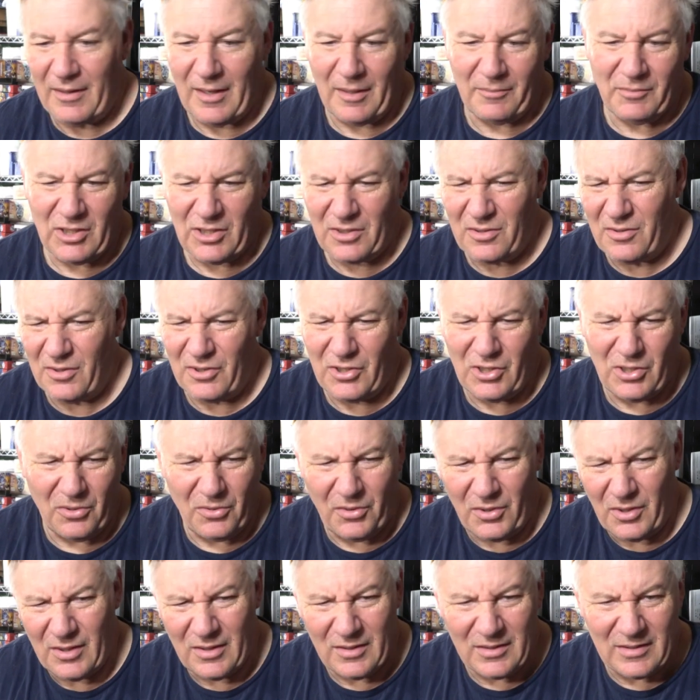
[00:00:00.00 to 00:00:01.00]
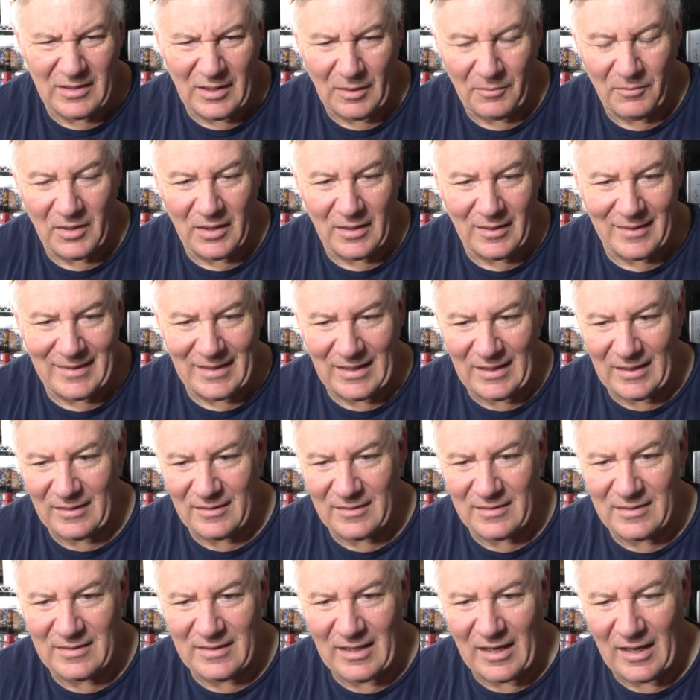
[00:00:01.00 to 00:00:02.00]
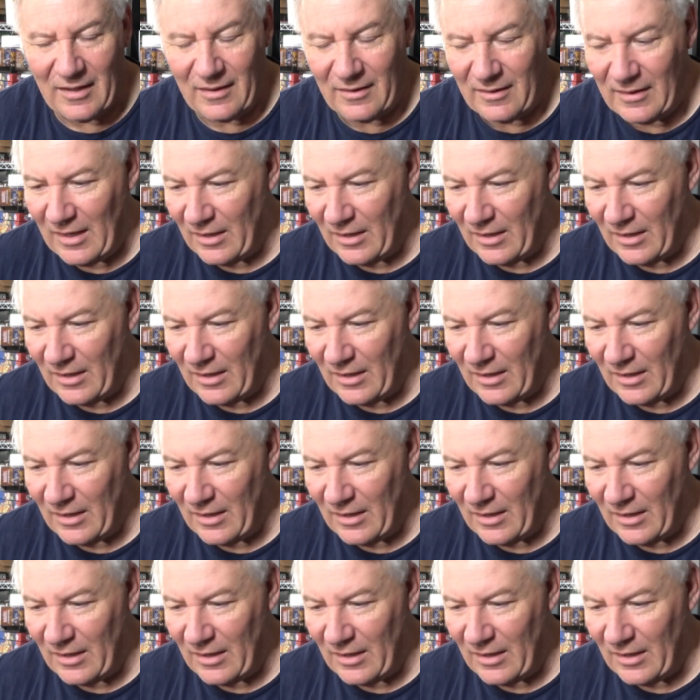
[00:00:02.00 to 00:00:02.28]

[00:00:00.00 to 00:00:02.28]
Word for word: I'm just gonna show you some of the things that,